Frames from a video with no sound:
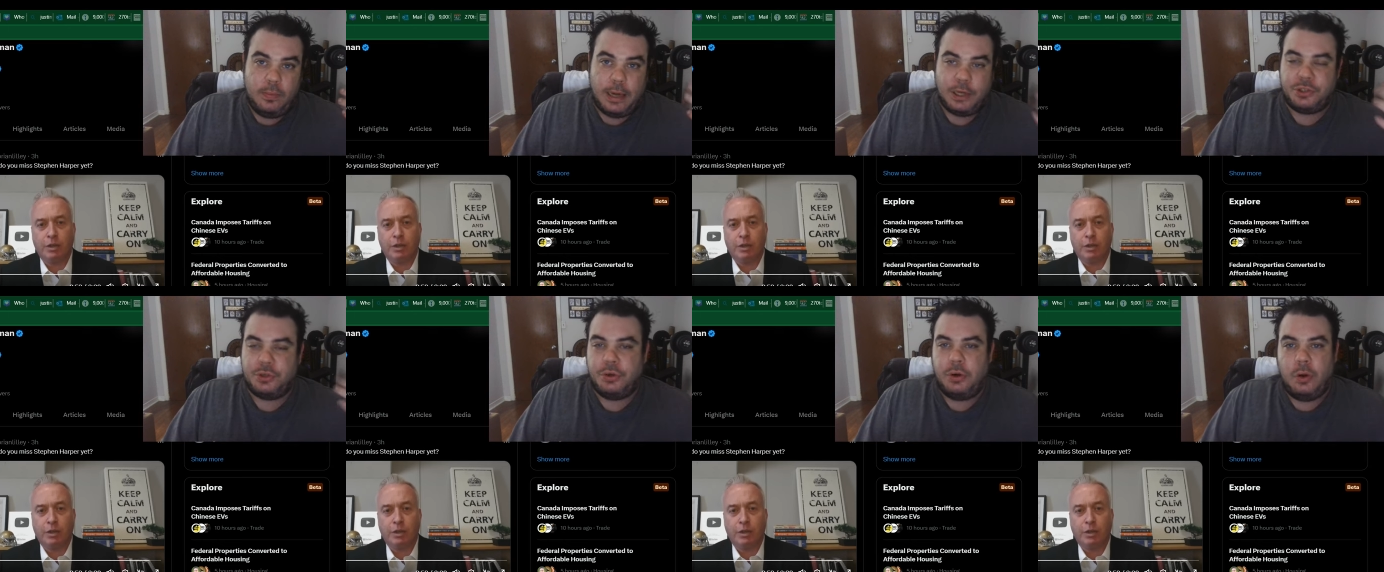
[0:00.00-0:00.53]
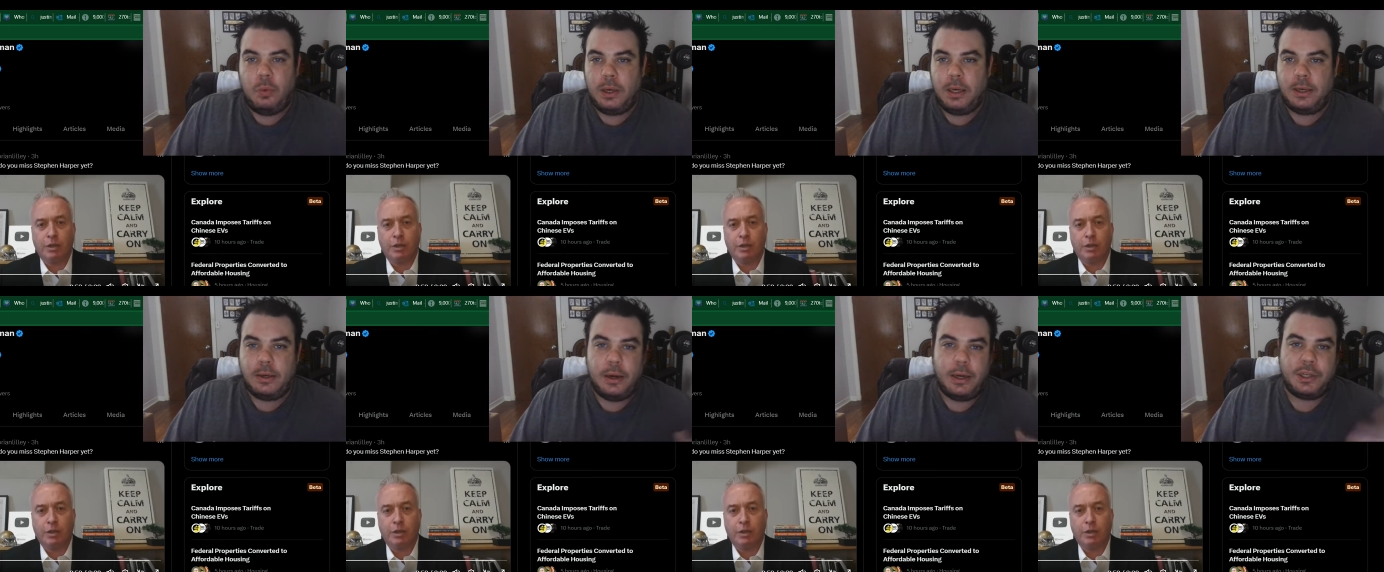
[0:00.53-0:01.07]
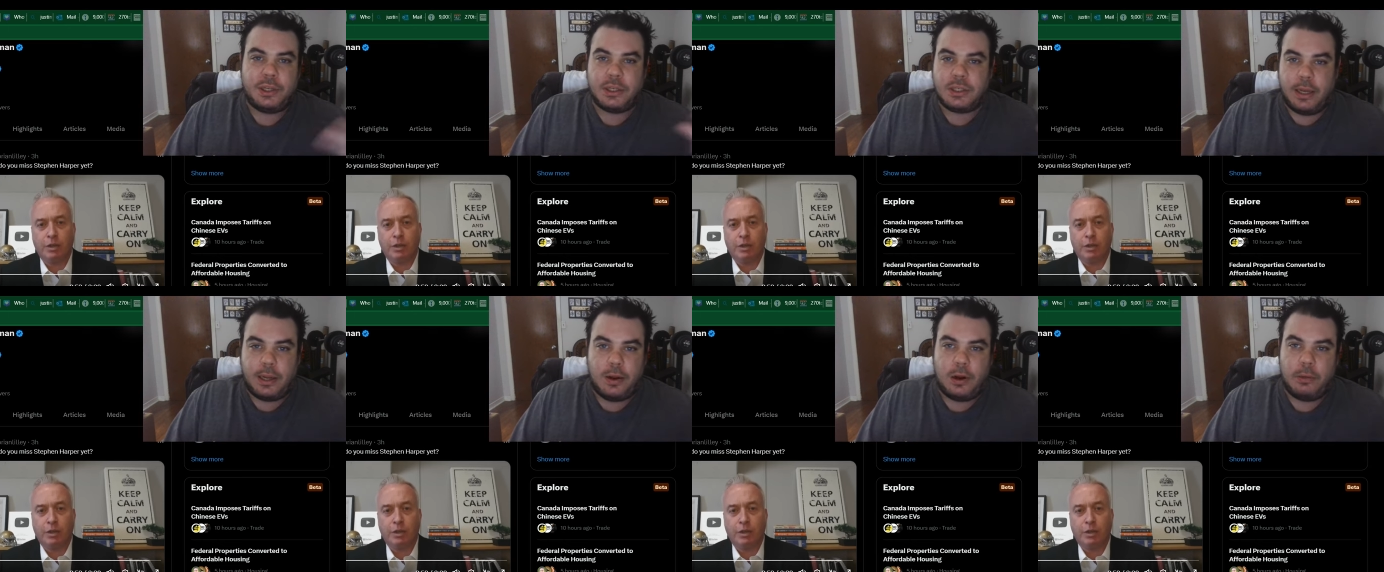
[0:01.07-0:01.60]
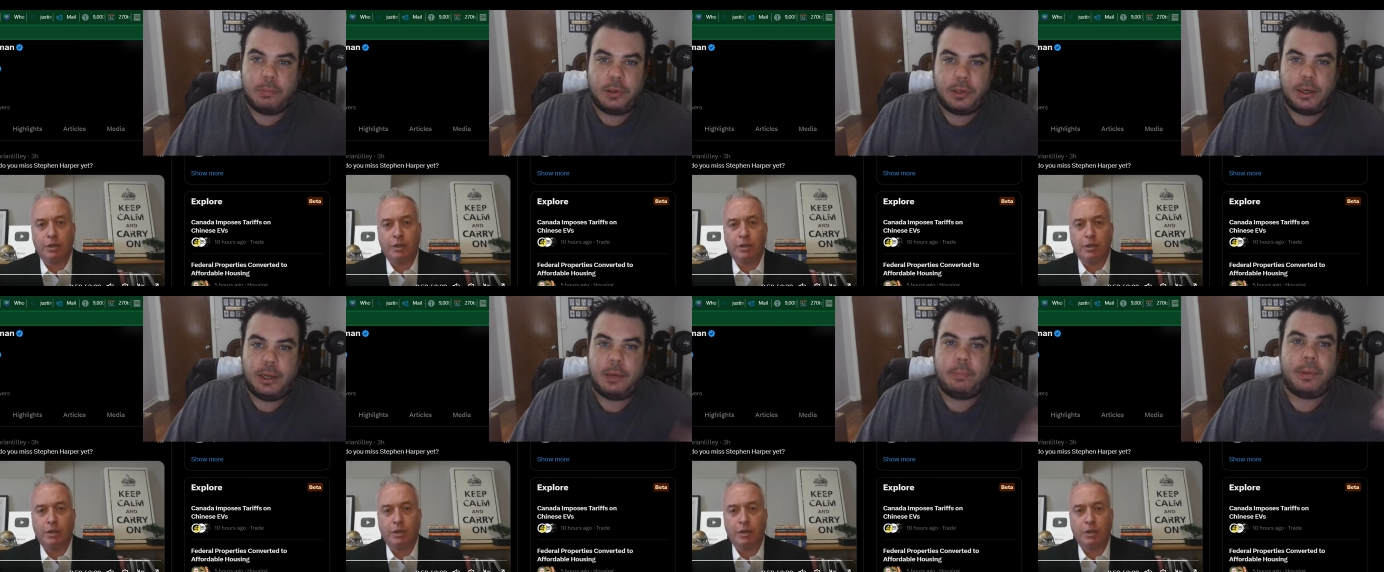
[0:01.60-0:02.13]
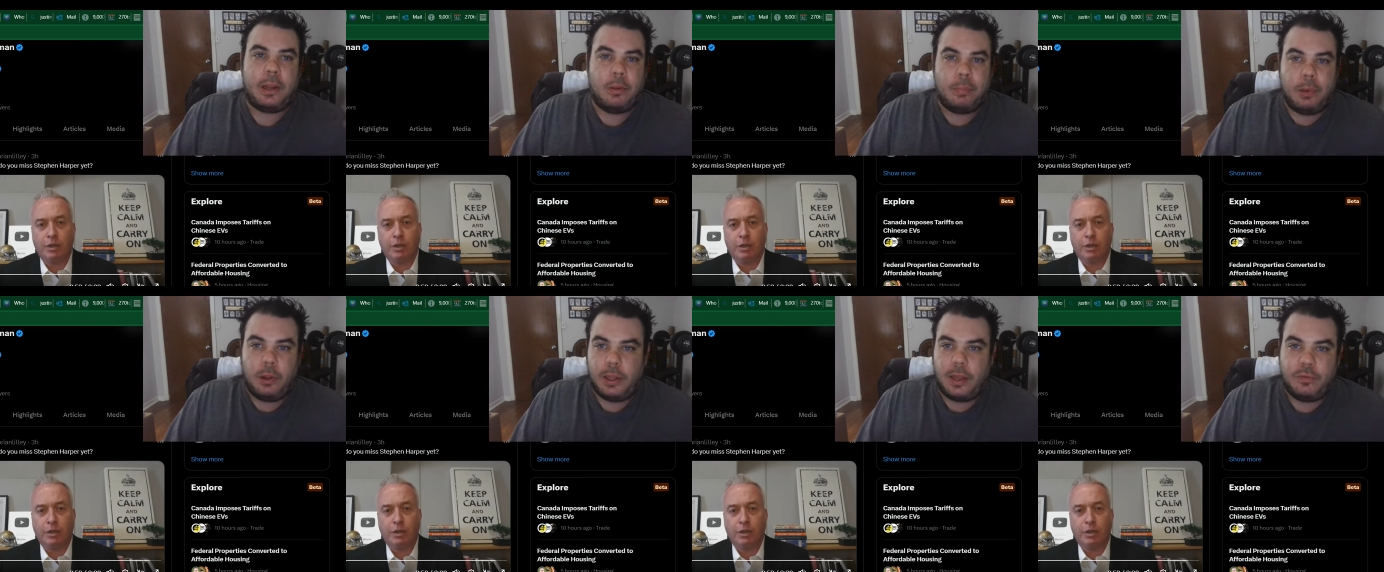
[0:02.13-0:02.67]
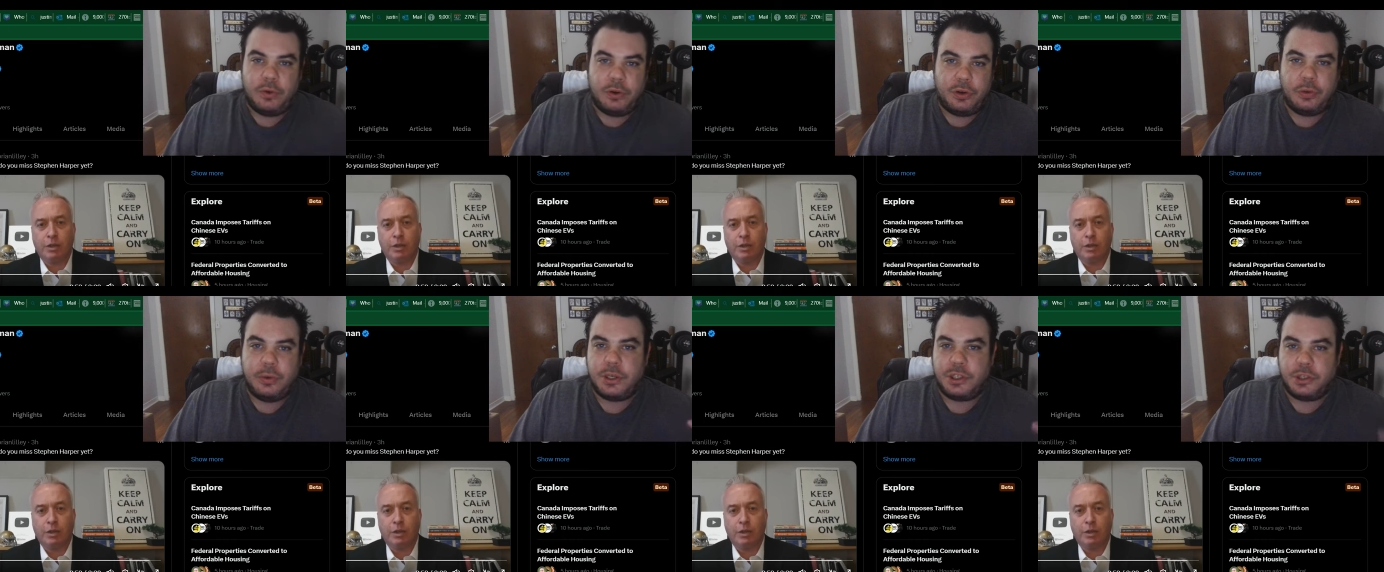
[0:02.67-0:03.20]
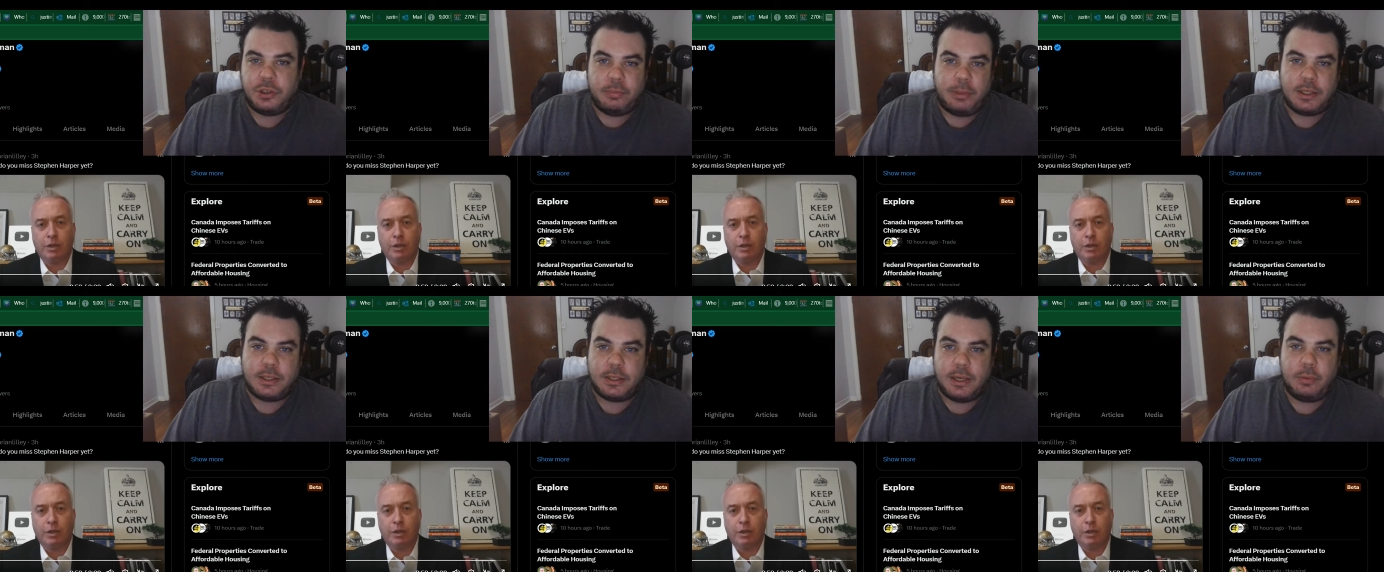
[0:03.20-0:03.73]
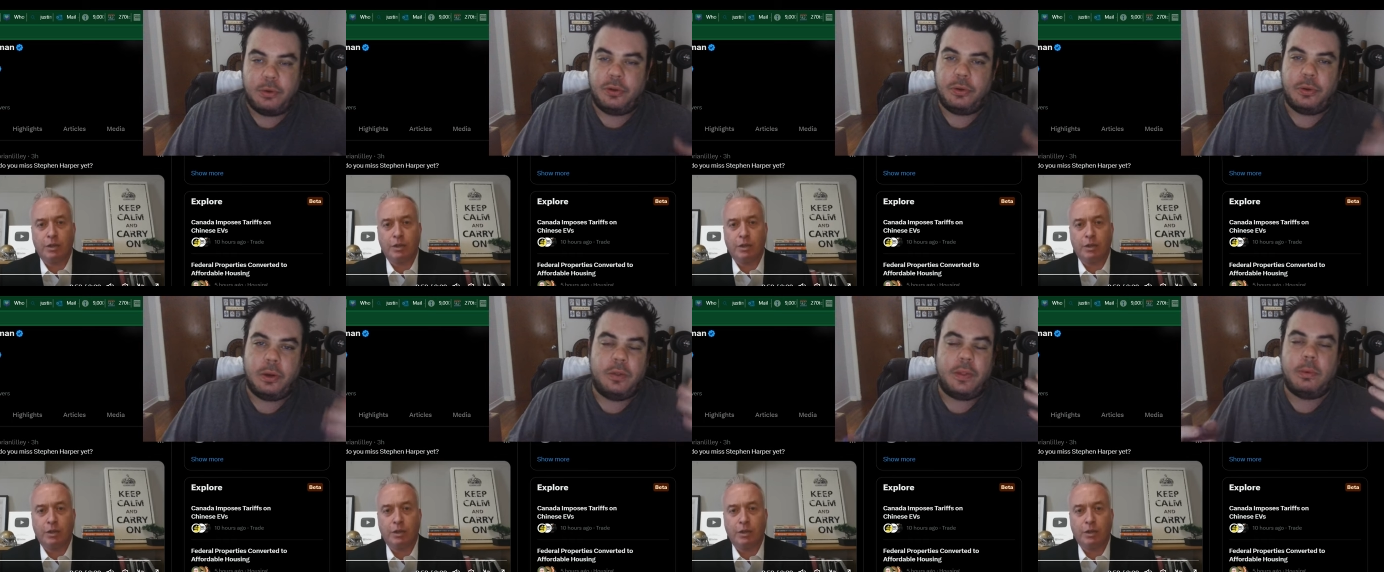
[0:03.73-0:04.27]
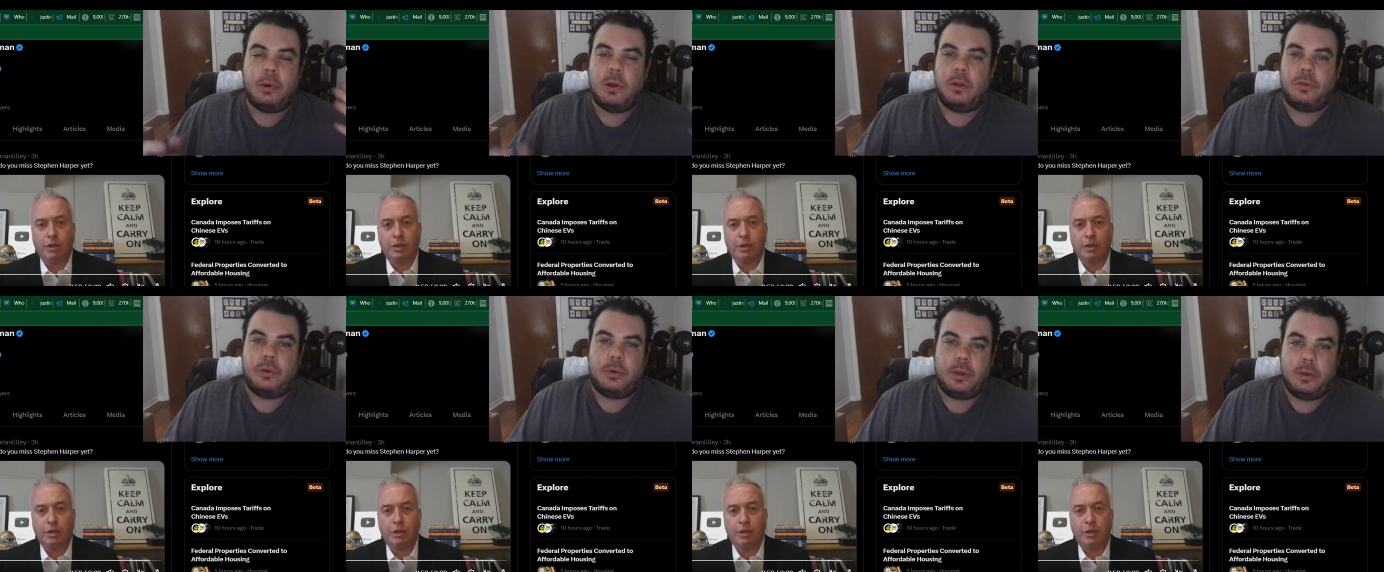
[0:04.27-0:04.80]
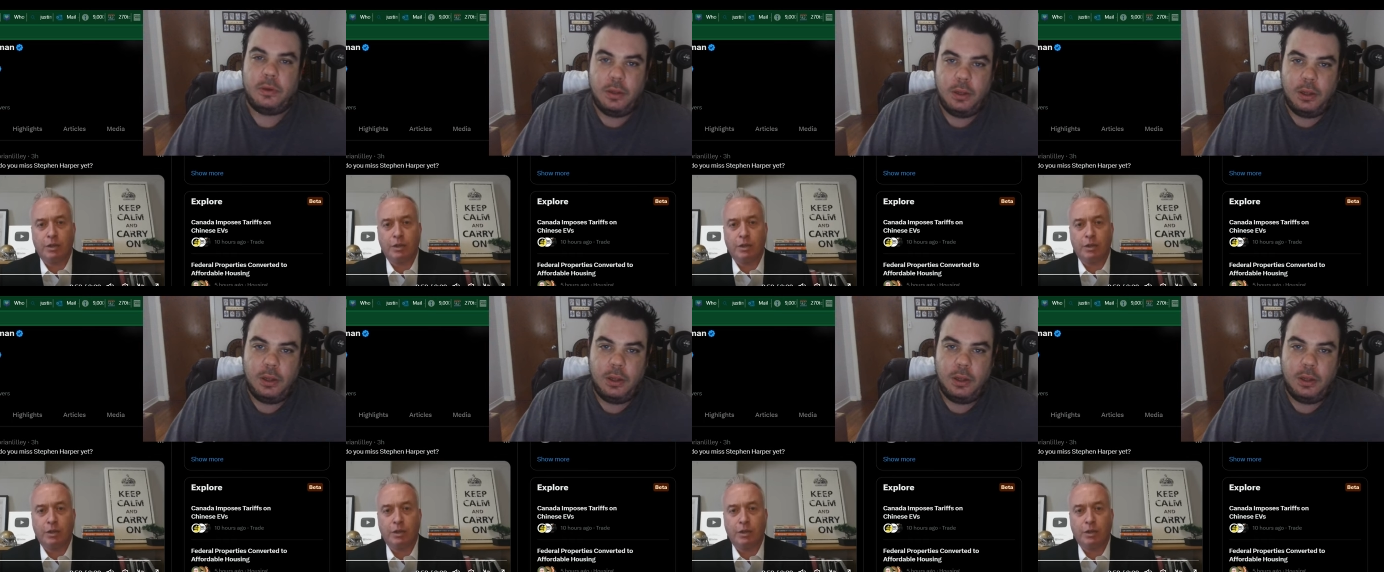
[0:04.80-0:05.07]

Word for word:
Speaker 1: And Trudeau would have done it just like Harper did it. Pierre Poilievre would do it. Jagmeet Singh would do it. They would all do it.